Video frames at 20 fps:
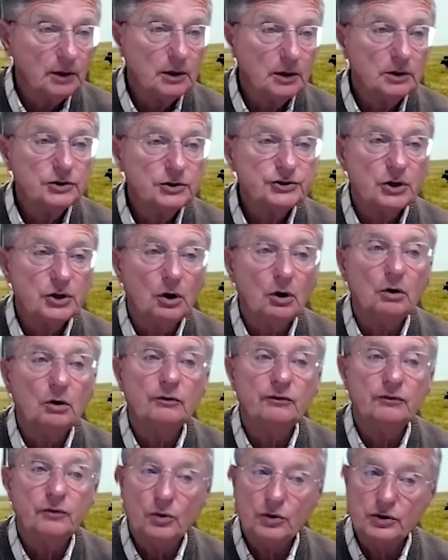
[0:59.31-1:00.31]
So
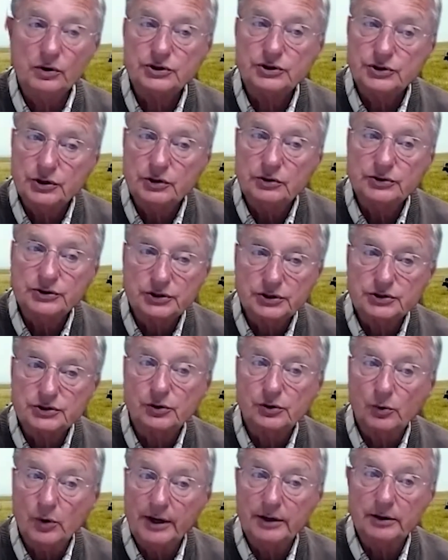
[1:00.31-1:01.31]
forced use is the
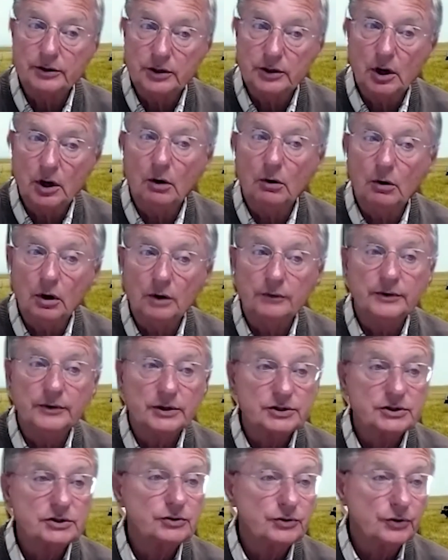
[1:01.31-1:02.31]
way to go on
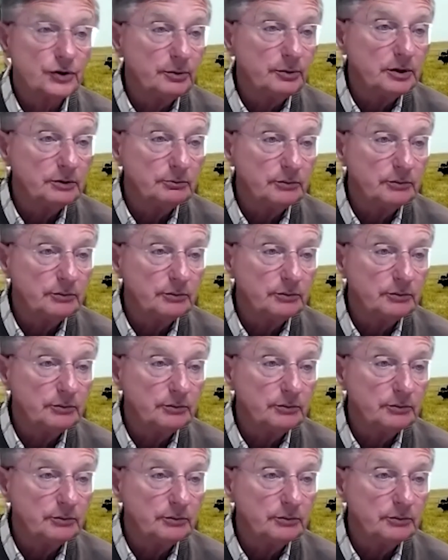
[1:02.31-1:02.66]
this treatment